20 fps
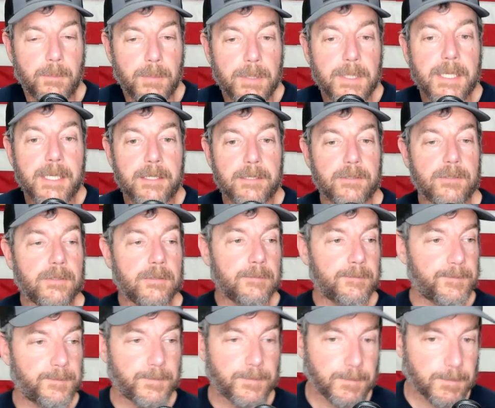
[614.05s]
please
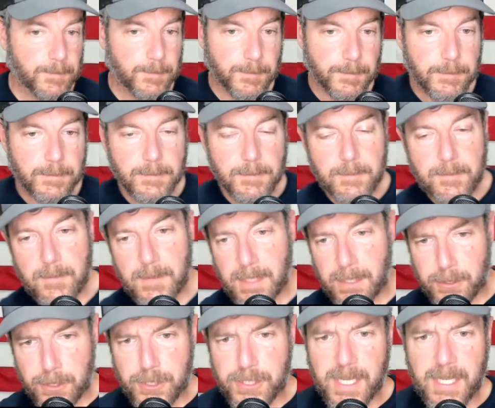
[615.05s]

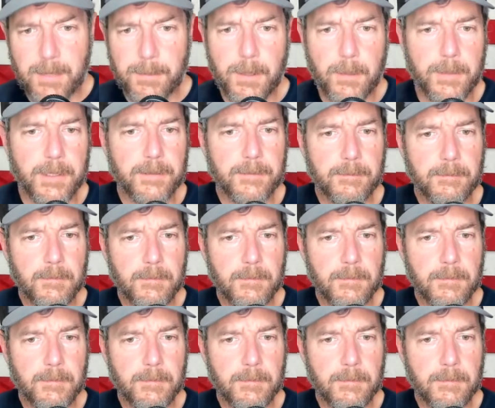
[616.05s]
just take a moment.